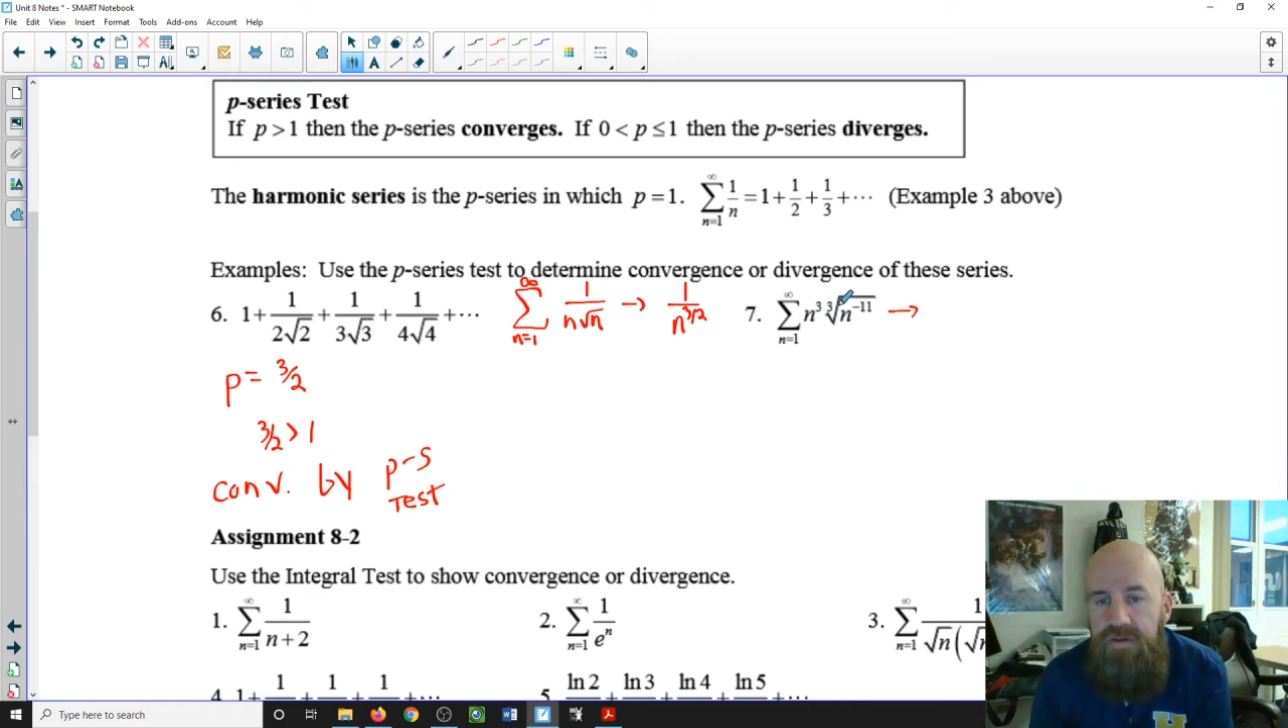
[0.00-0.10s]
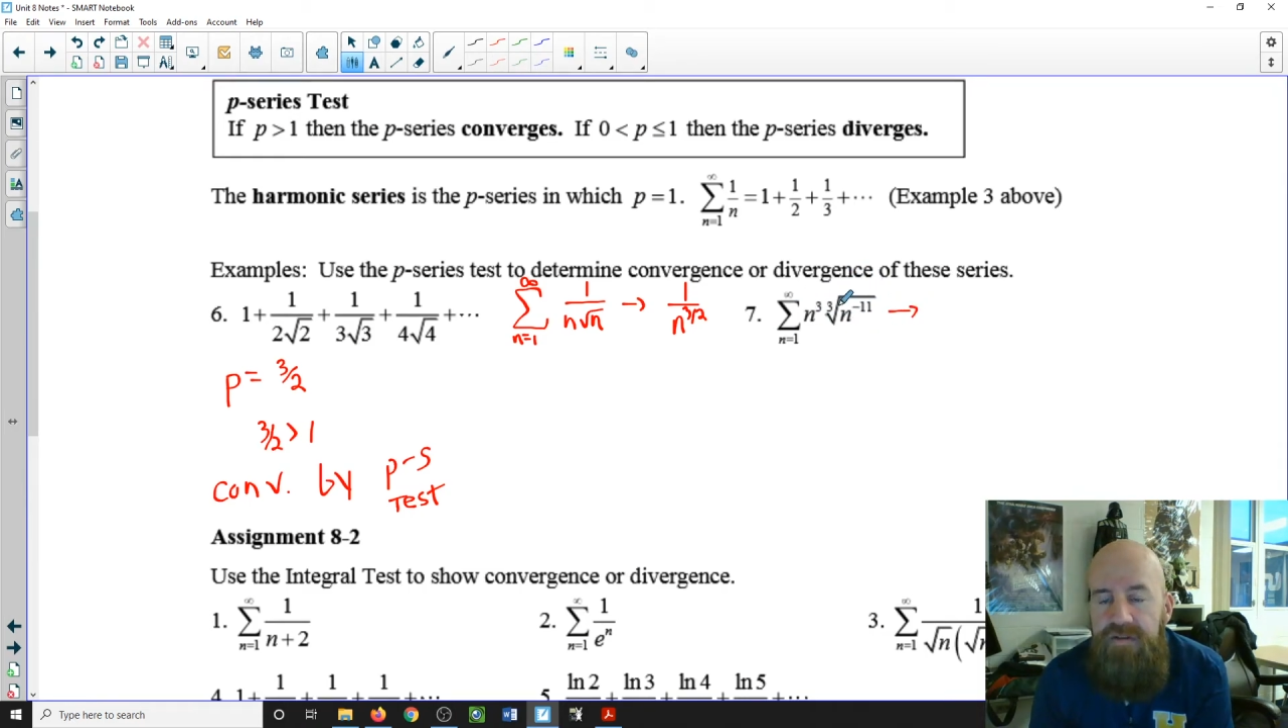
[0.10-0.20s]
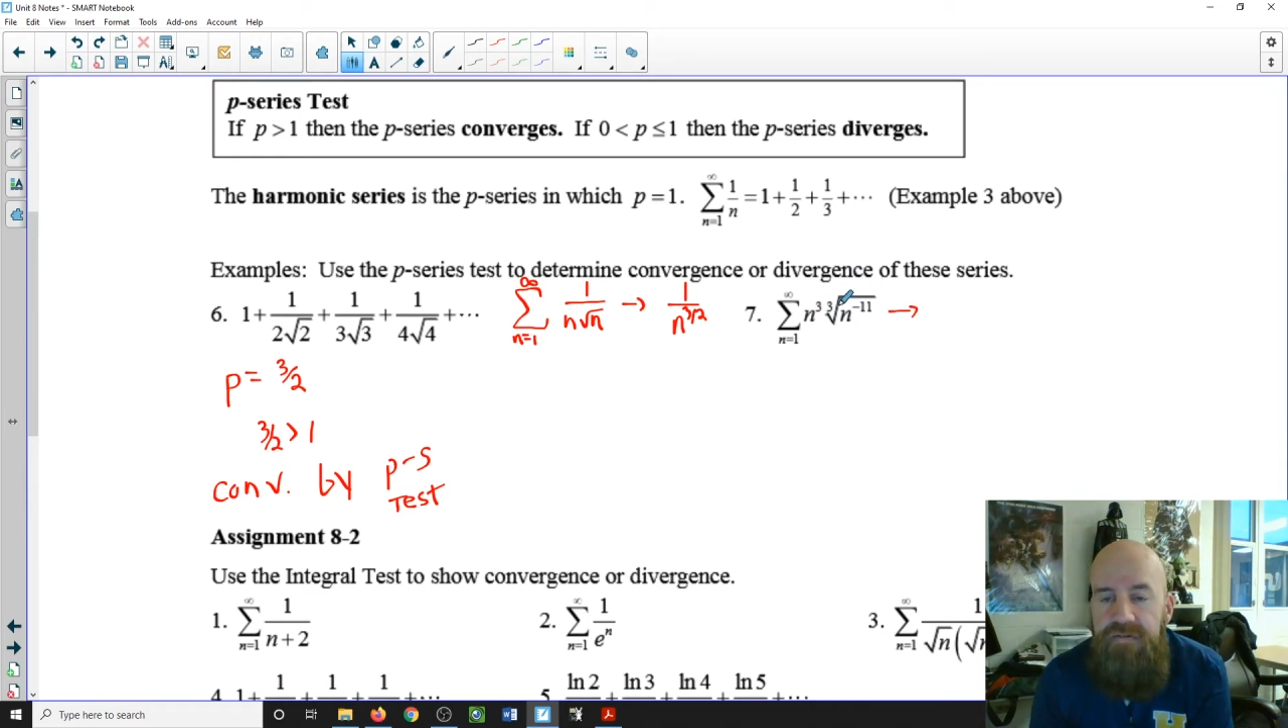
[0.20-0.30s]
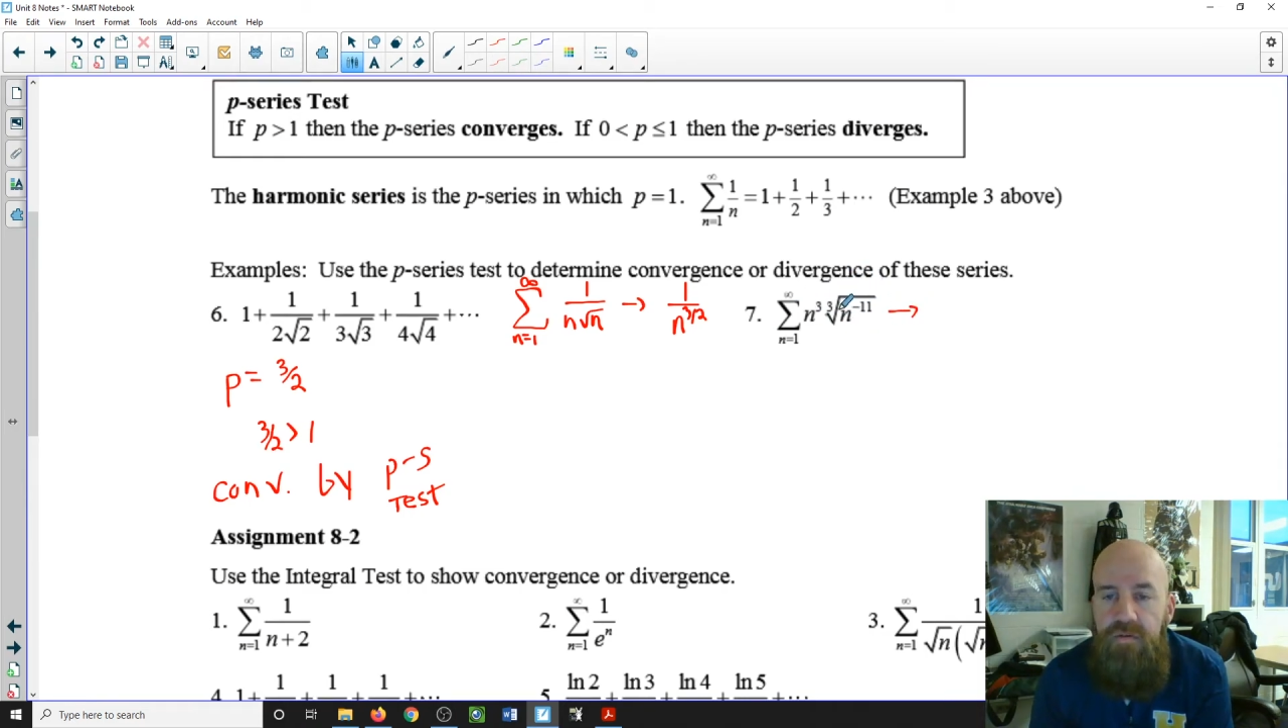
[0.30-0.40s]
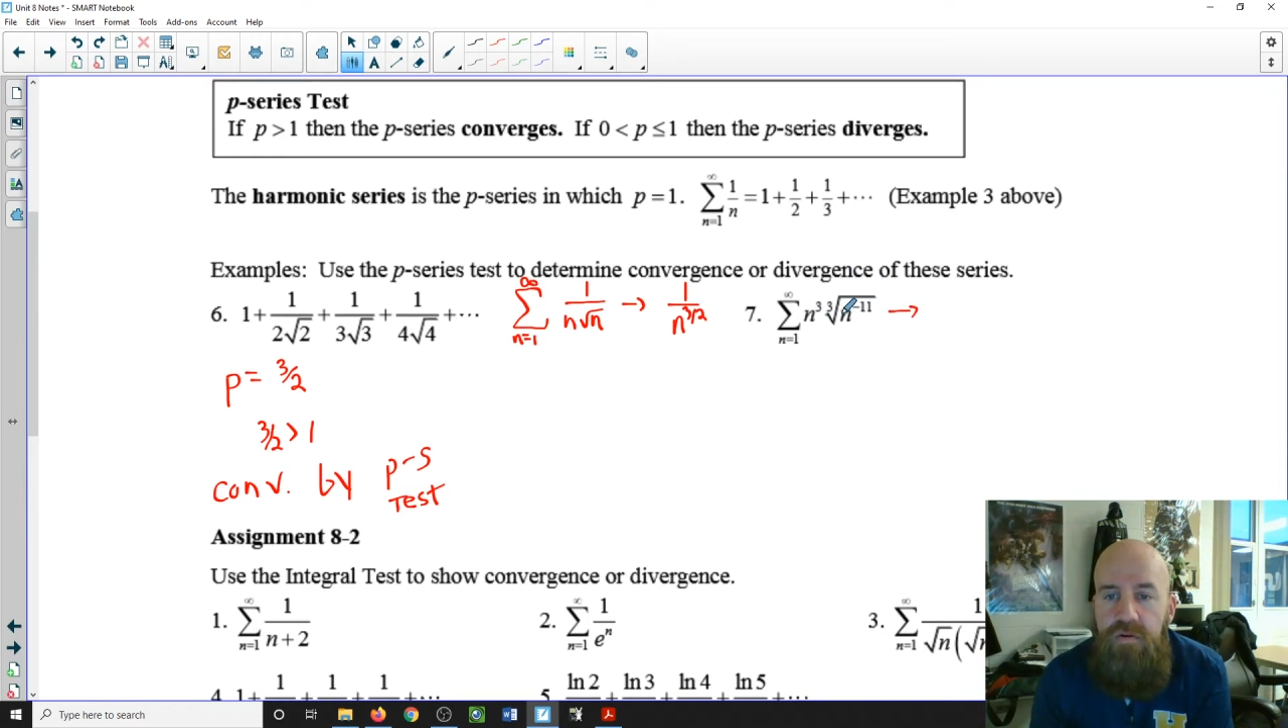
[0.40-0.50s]

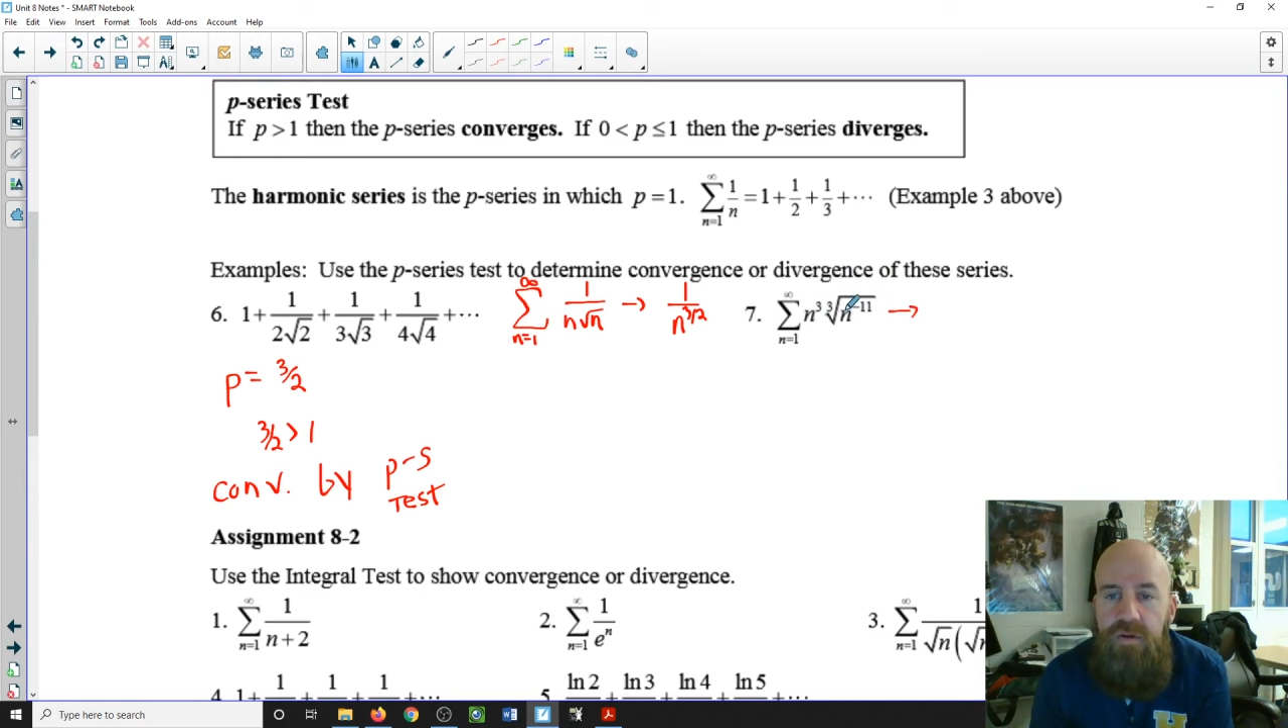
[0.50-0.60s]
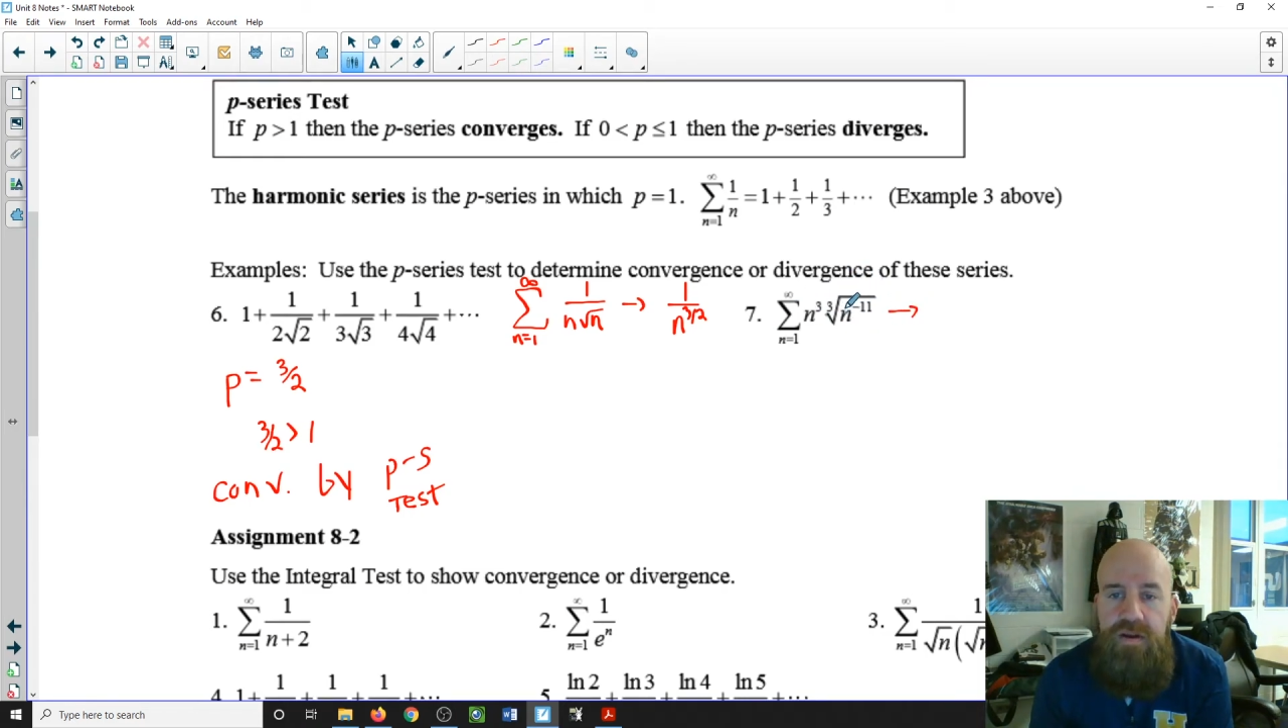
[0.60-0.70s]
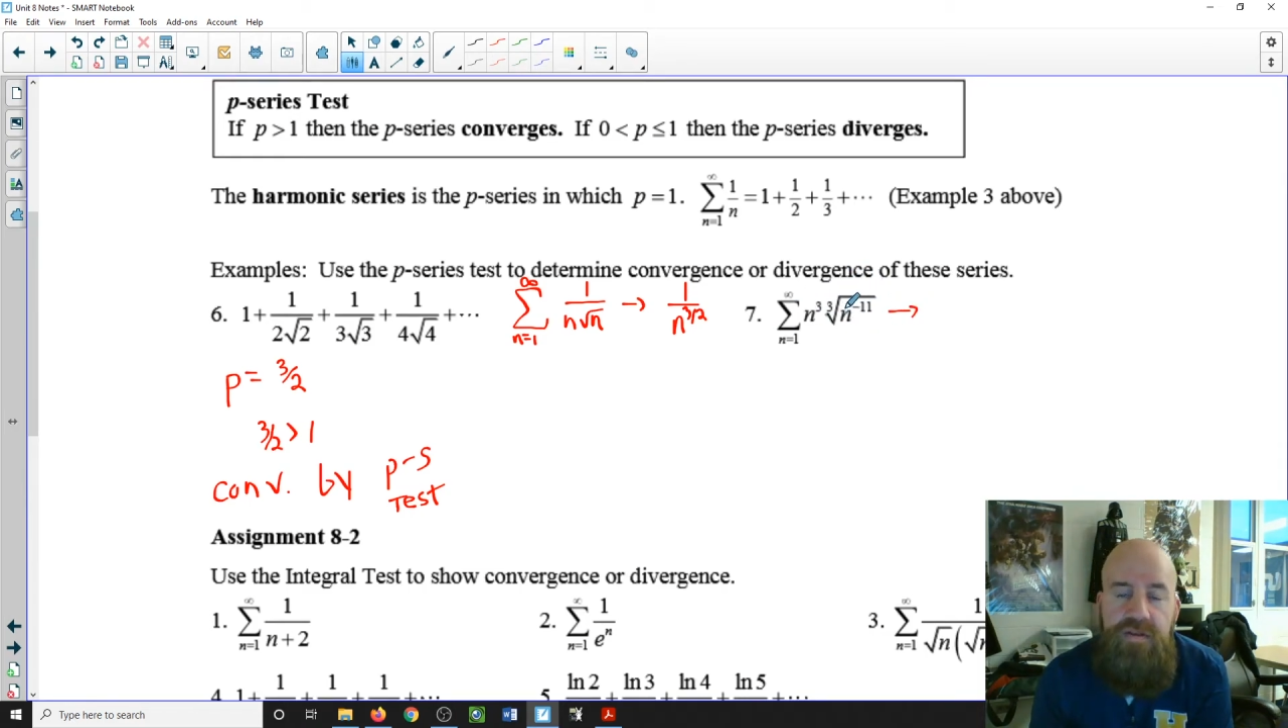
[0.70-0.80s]
this real quick.